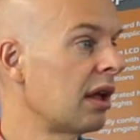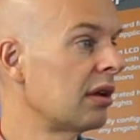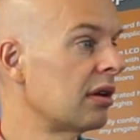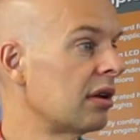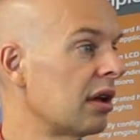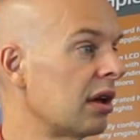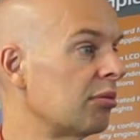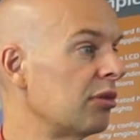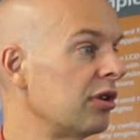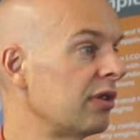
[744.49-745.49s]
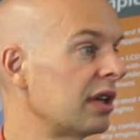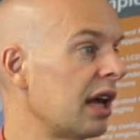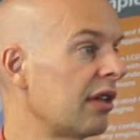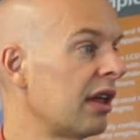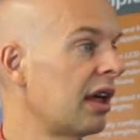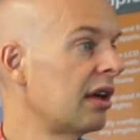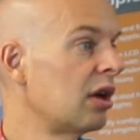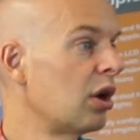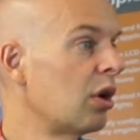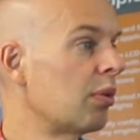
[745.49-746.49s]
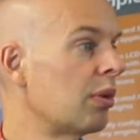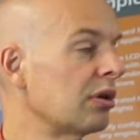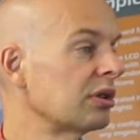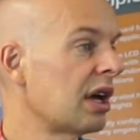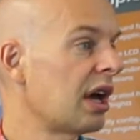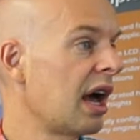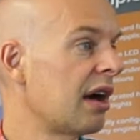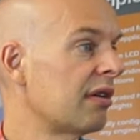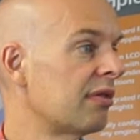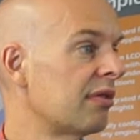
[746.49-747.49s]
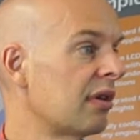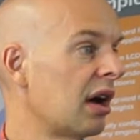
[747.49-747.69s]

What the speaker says: Moving down there, we also have,